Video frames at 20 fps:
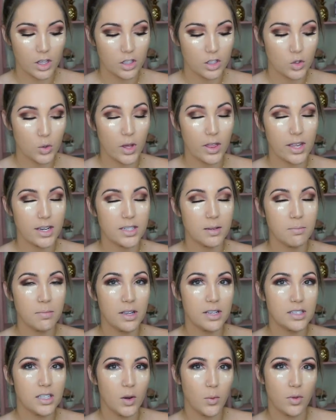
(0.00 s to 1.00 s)
So I like to
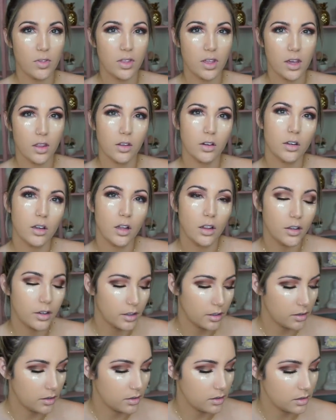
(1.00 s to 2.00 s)
mix it in with the other
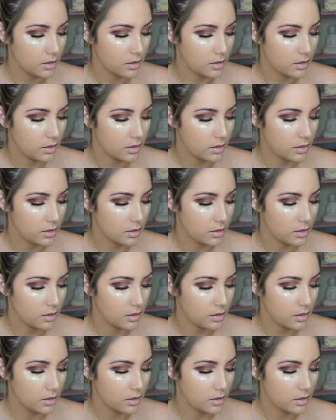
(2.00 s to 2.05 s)
color.